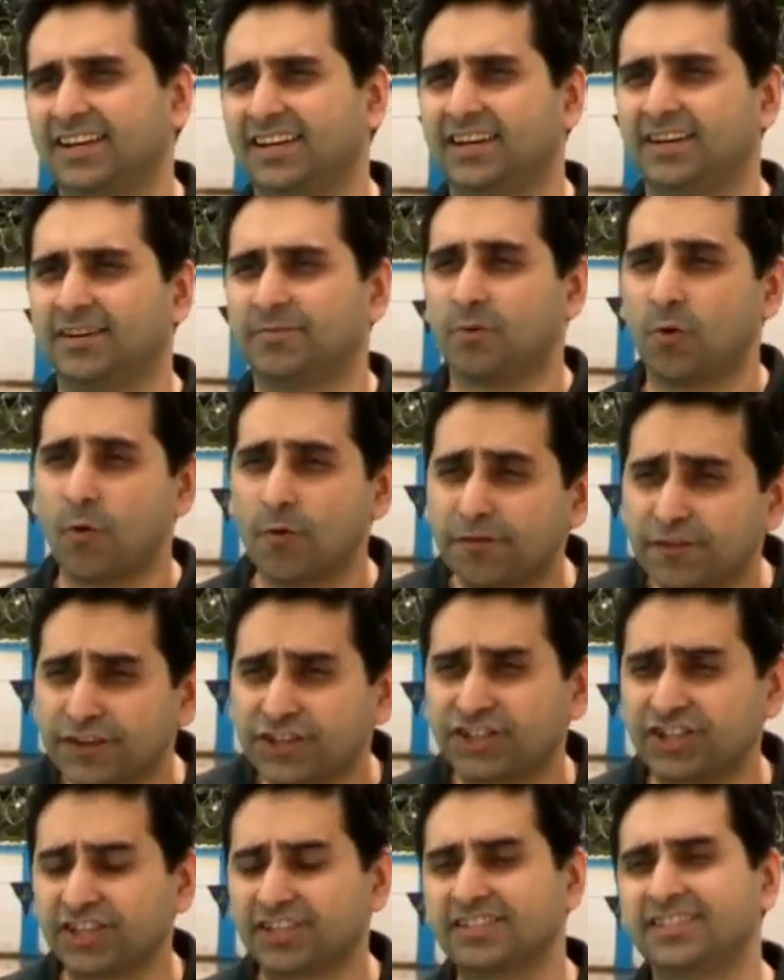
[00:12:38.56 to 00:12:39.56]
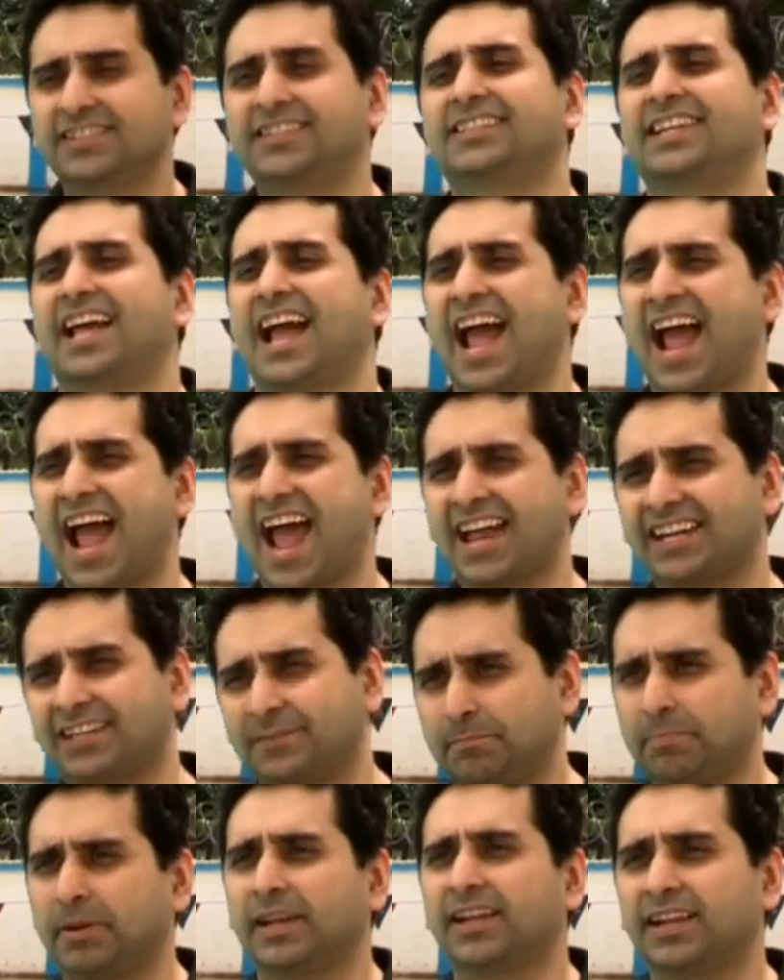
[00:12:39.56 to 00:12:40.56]
uh, officials
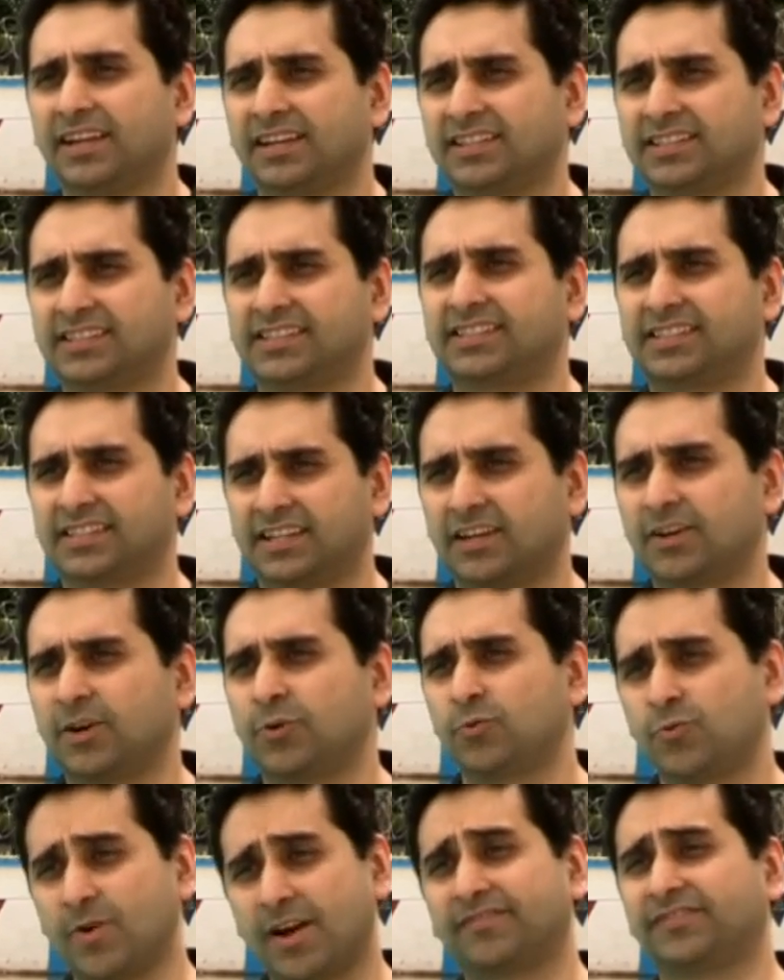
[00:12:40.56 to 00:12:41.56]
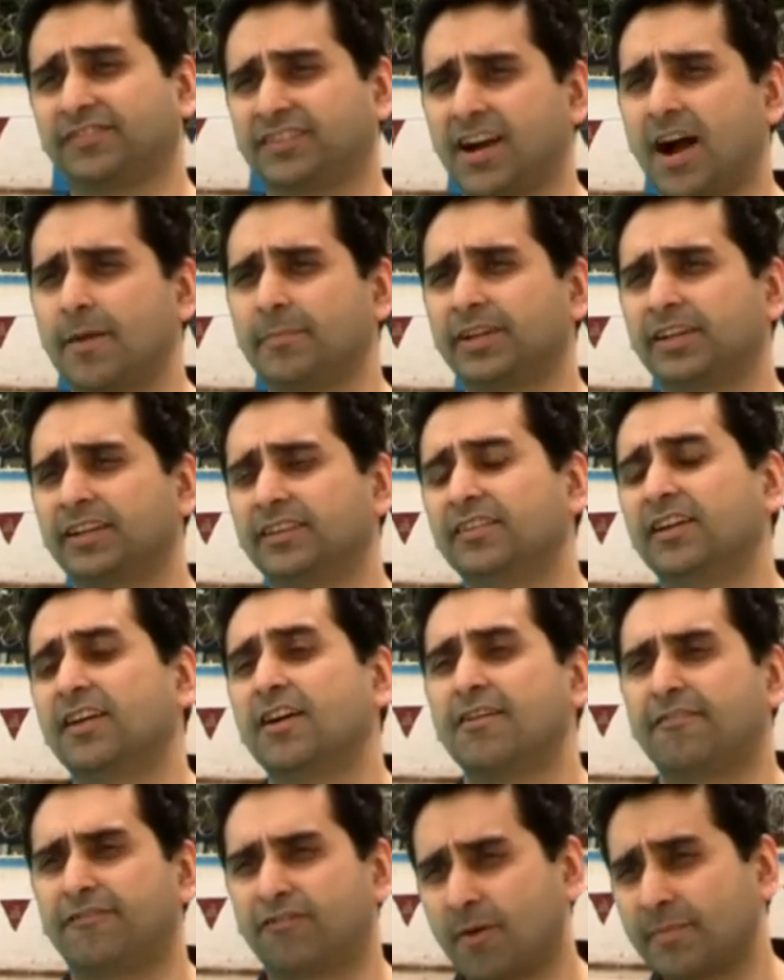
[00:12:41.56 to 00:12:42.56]
and players uh, who have coming in
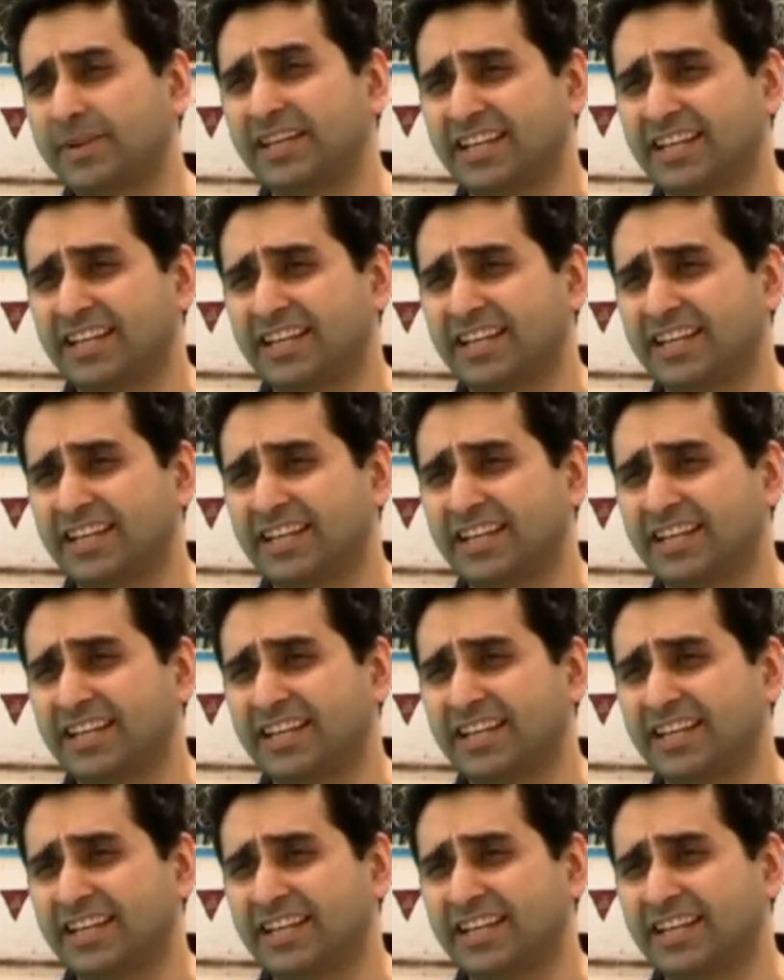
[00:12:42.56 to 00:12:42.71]
from